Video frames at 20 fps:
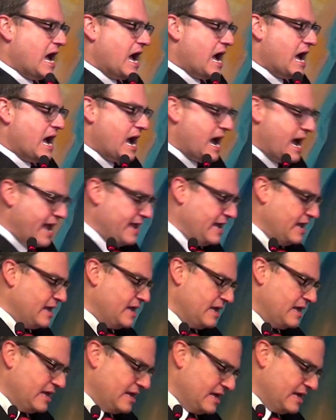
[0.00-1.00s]

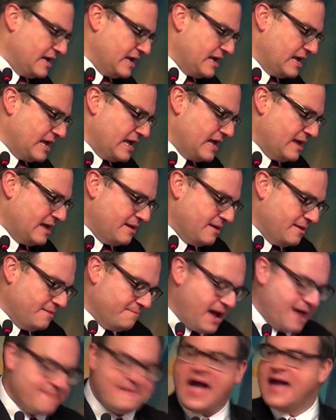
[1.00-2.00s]

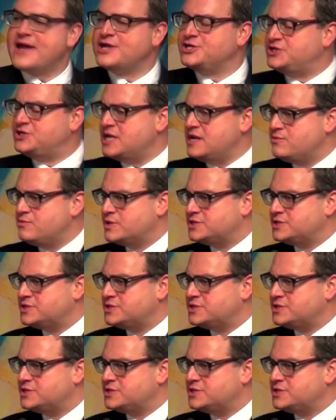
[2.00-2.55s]
My magazine